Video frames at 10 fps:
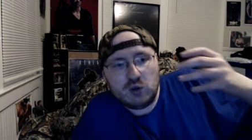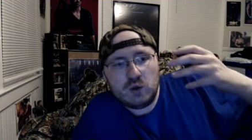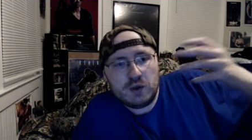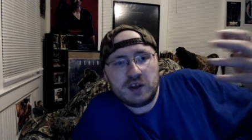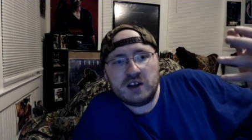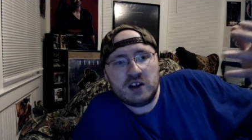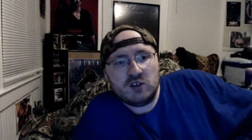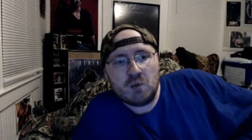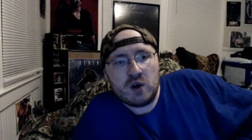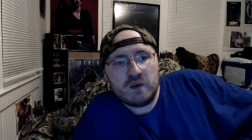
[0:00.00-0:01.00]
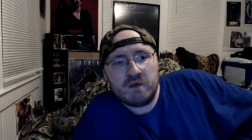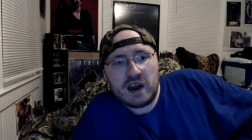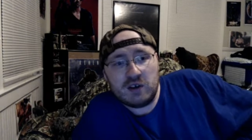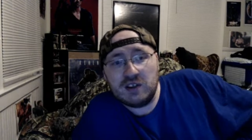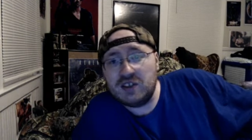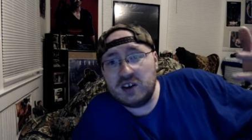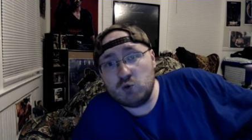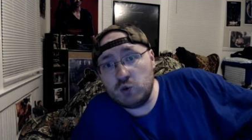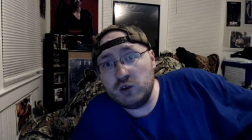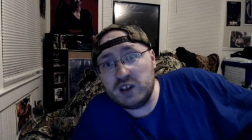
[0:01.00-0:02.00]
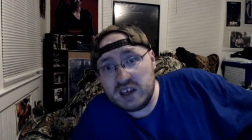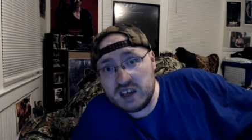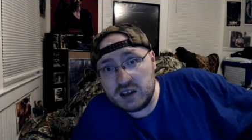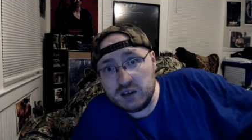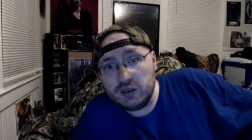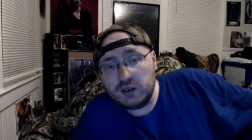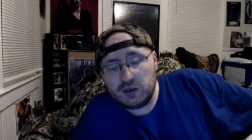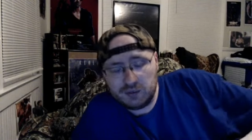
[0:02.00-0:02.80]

you think it's more violent than it really is.